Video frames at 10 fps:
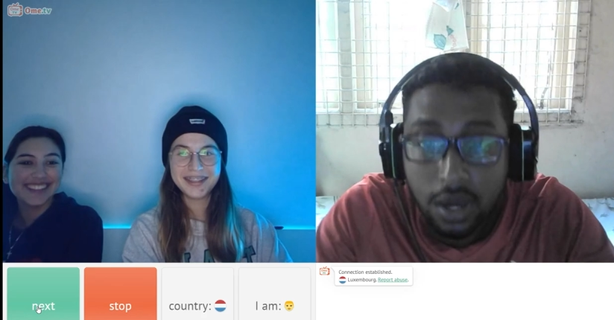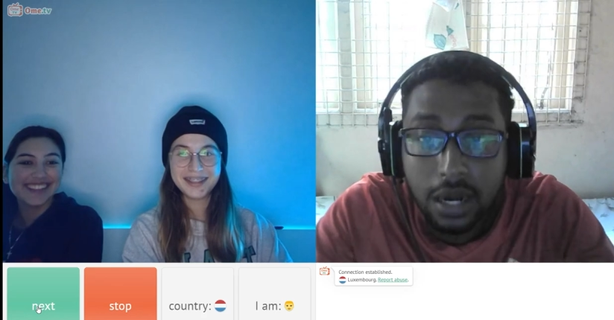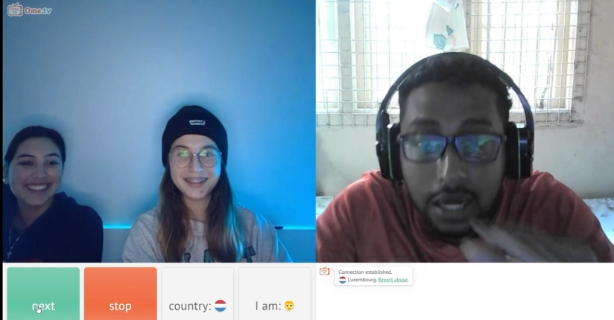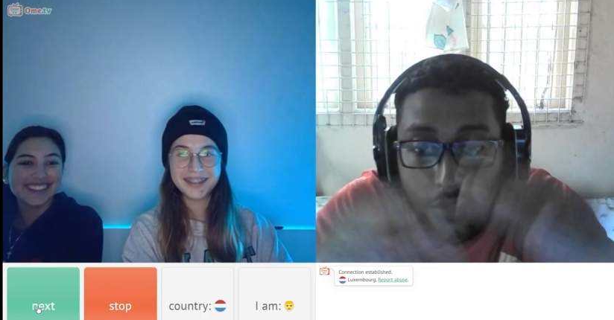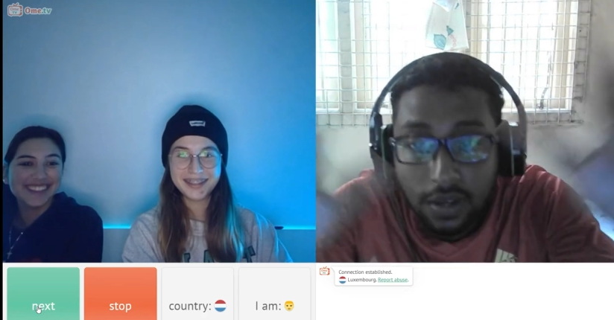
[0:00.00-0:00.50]
Speaker 1: you
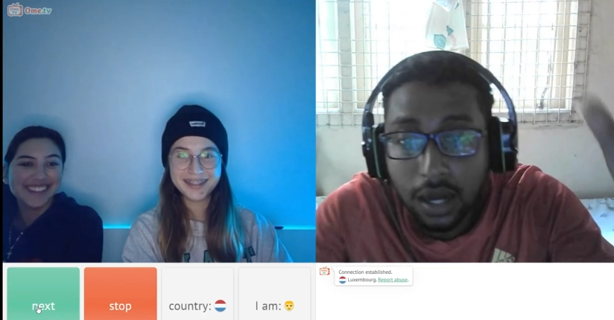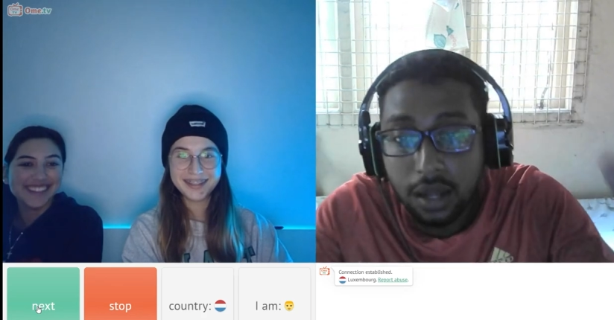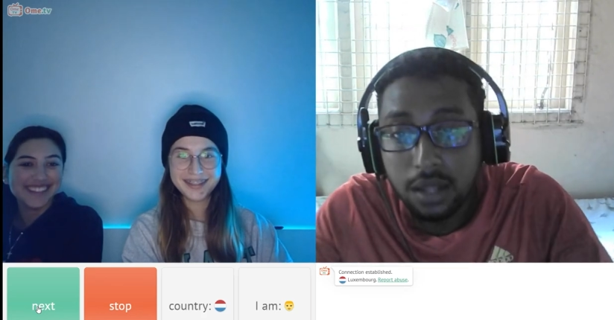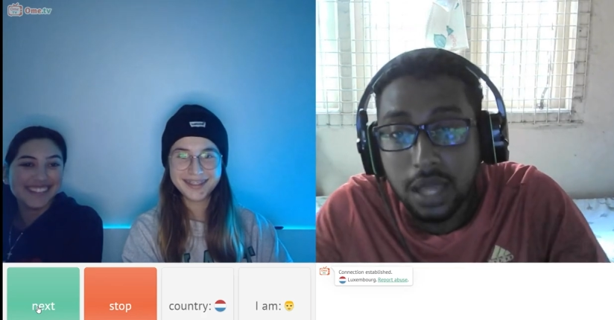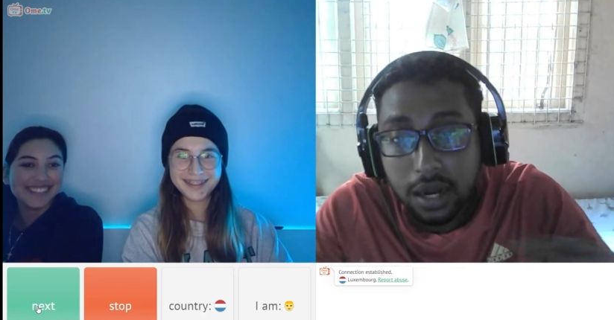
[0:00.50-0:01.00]

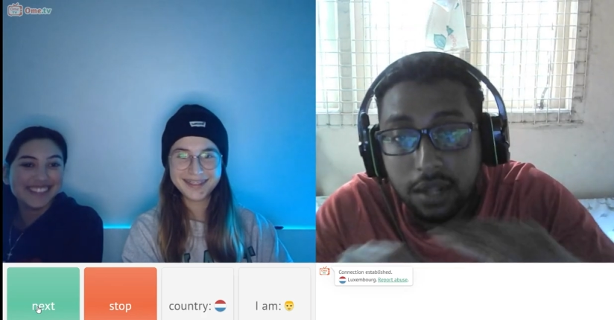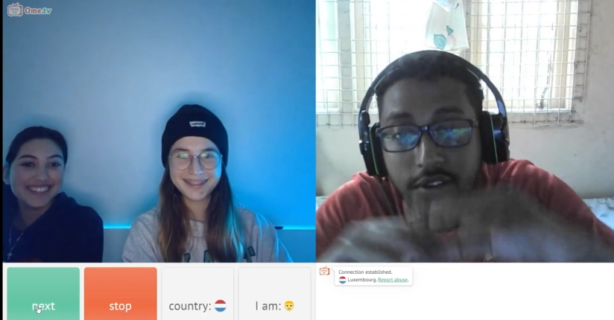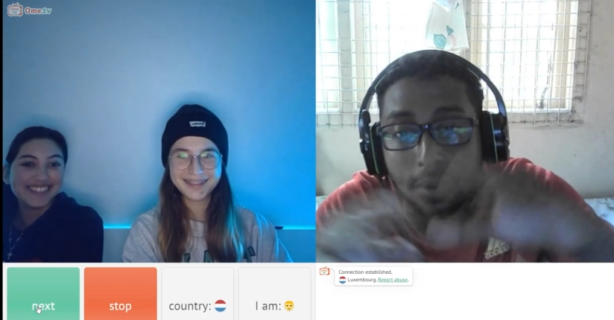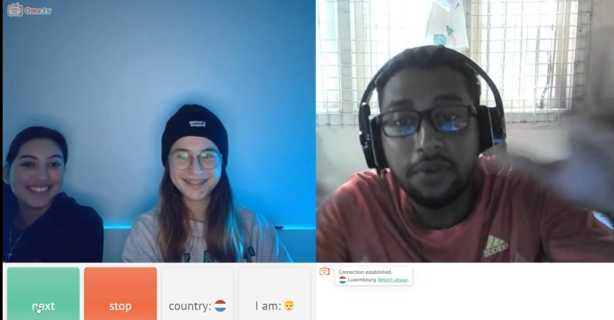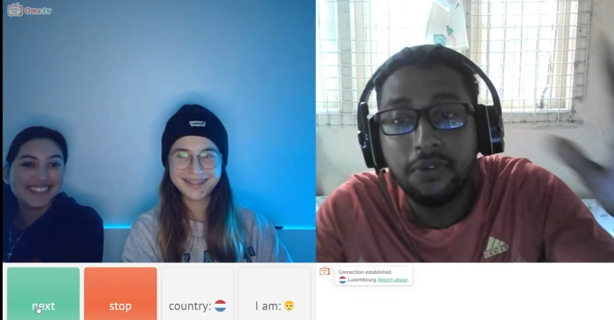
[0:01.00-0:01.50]
richer than
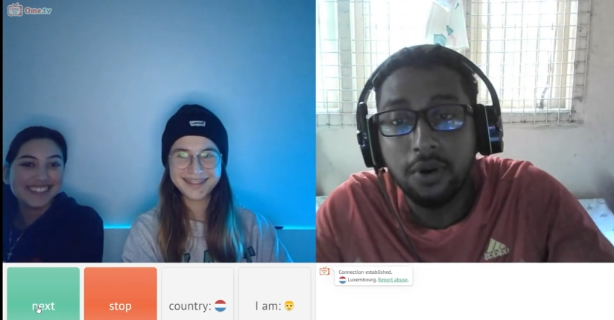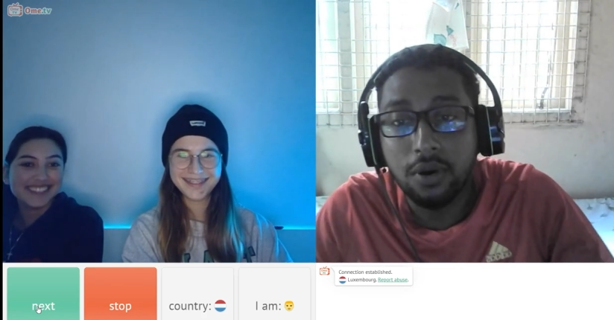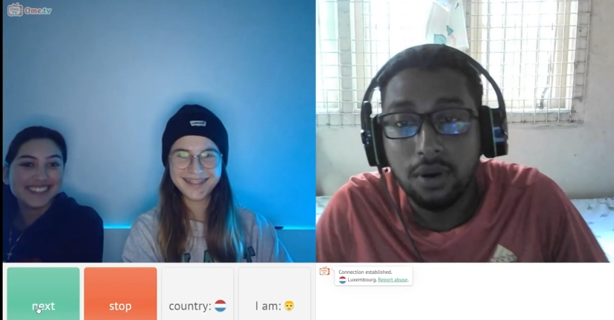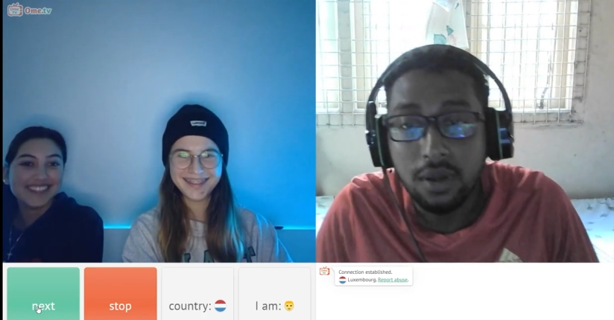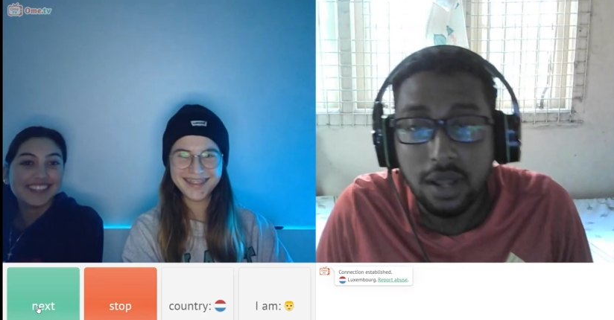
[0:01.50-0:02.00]
richer
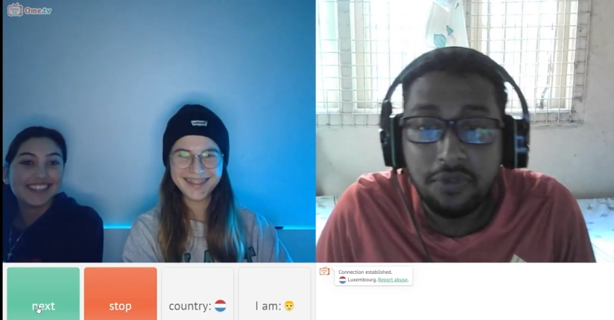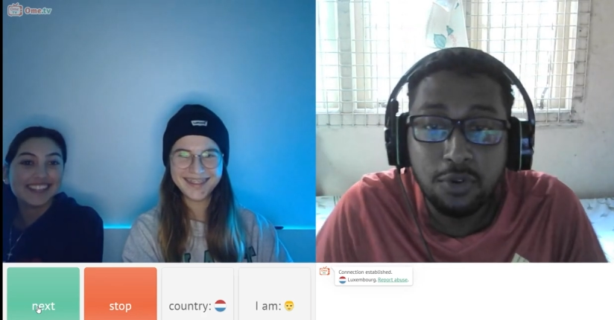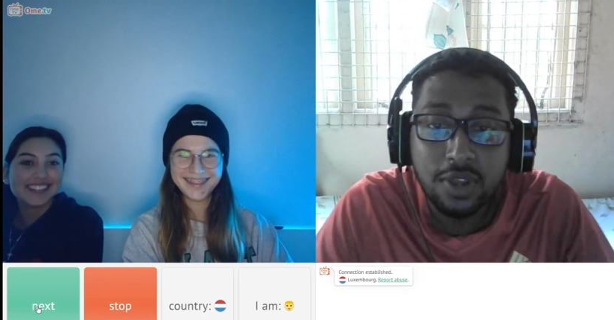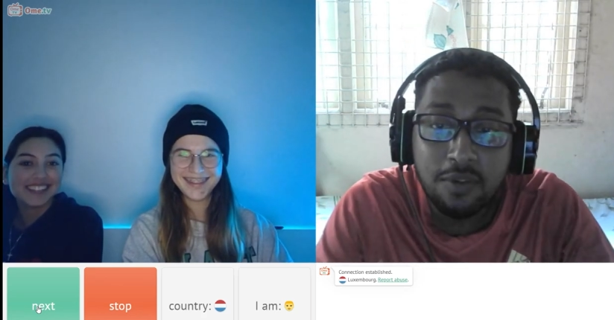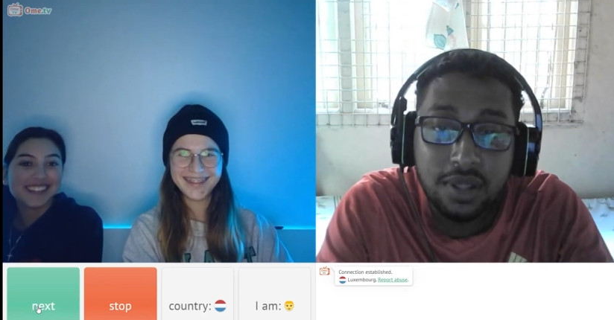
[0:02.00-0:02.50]
before
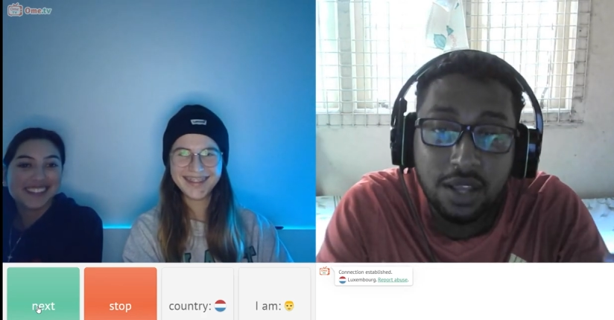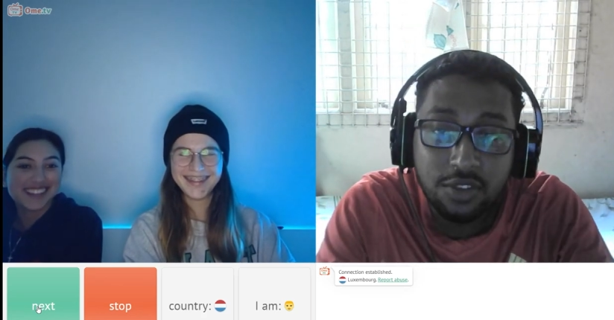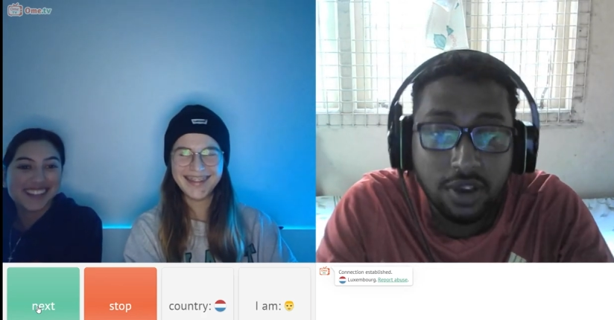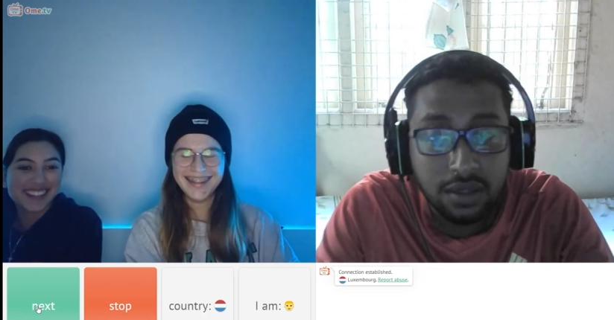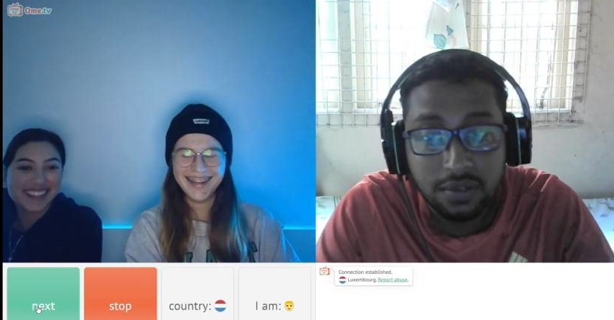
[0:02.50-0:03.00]
if you give me
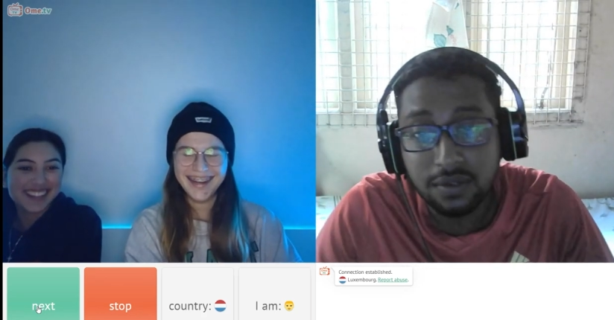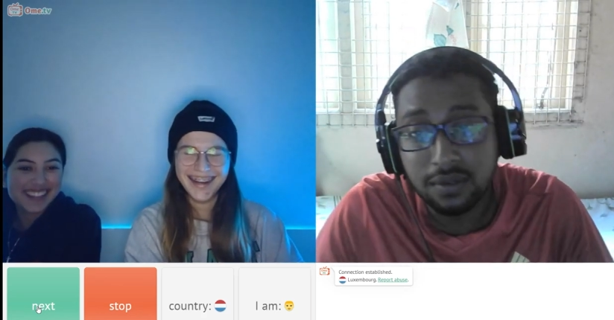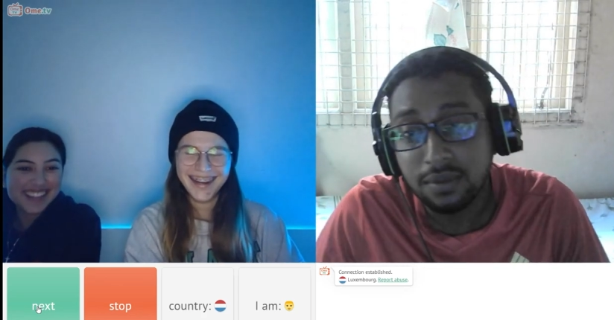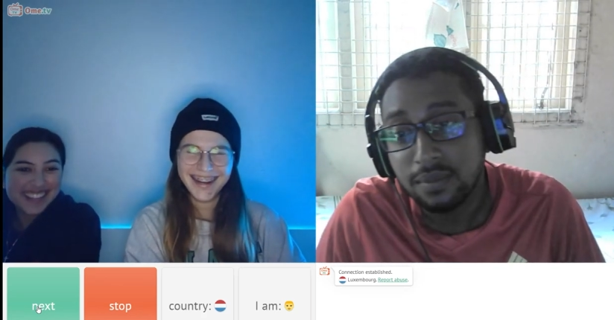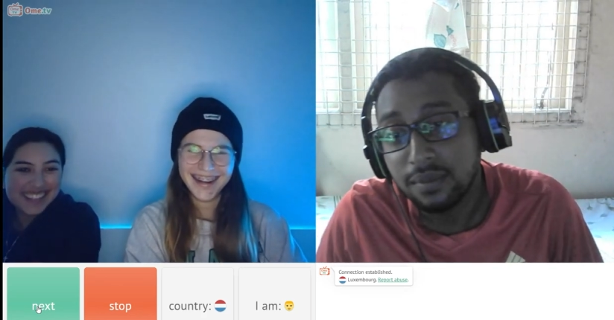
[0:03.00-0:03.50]
the
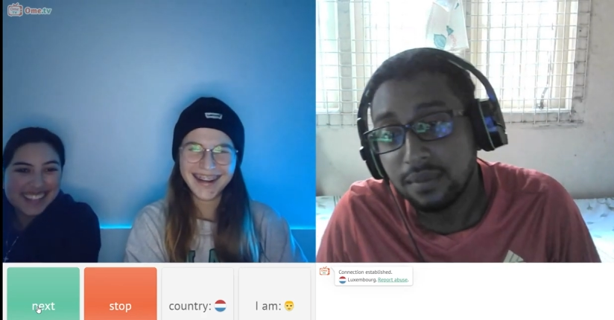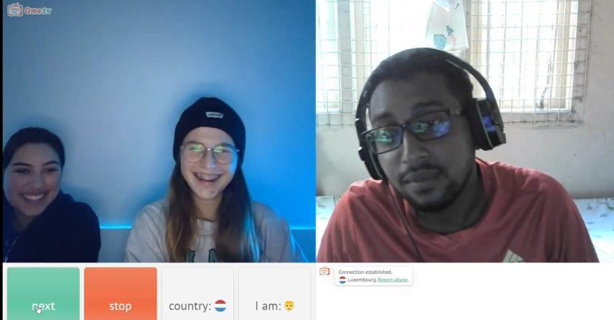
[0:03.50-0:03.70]
chance.